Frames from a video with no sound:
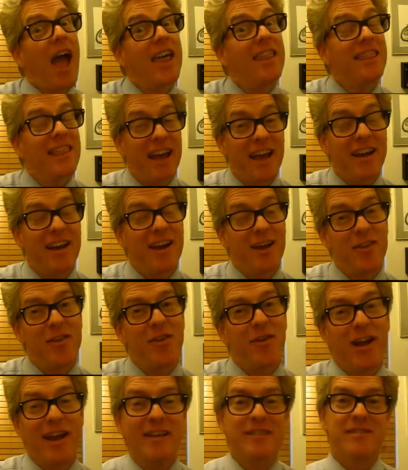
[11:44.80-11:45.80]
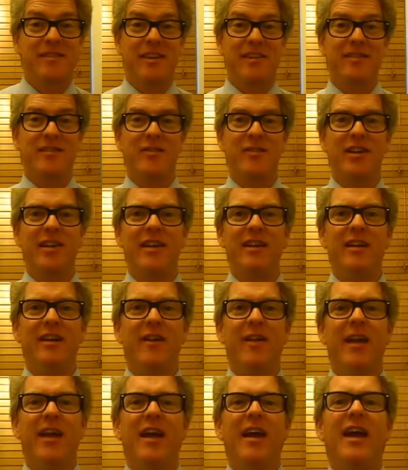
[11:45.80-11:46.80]
that other accessory?
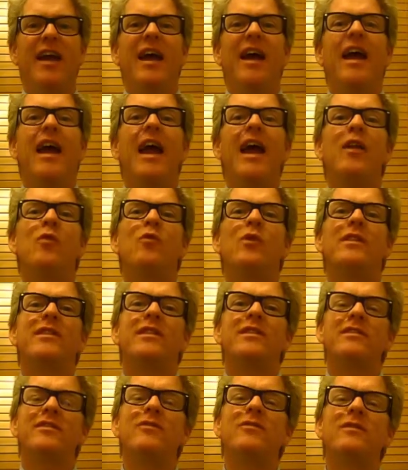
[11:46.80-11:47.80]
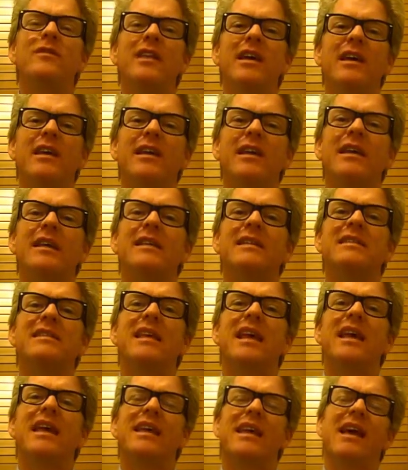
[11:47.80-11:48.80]
And what they do then is
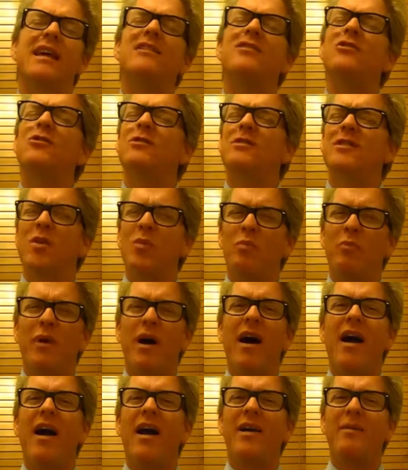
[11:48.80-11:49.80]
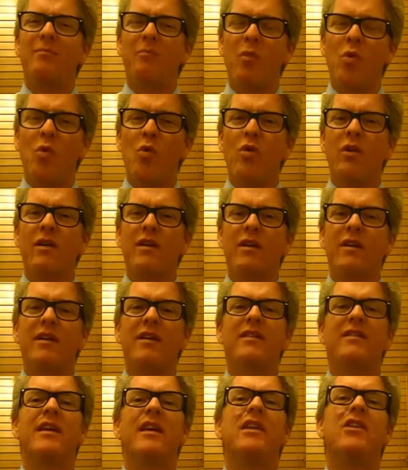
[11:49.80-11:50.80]
they get you to buy more
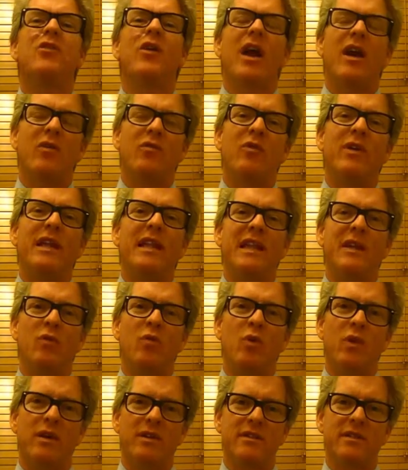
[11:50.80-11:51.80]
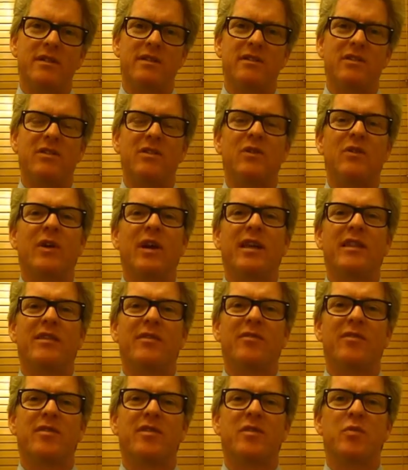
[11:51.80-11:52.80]
than you had really wanted to at the
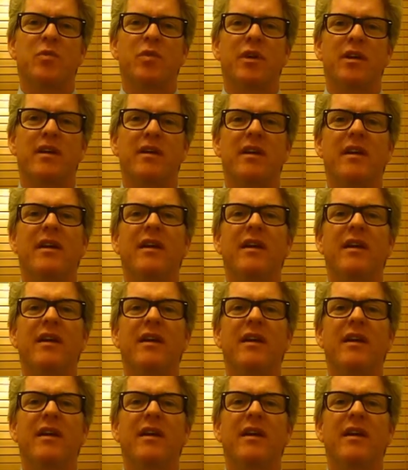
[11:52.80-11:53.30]
first part.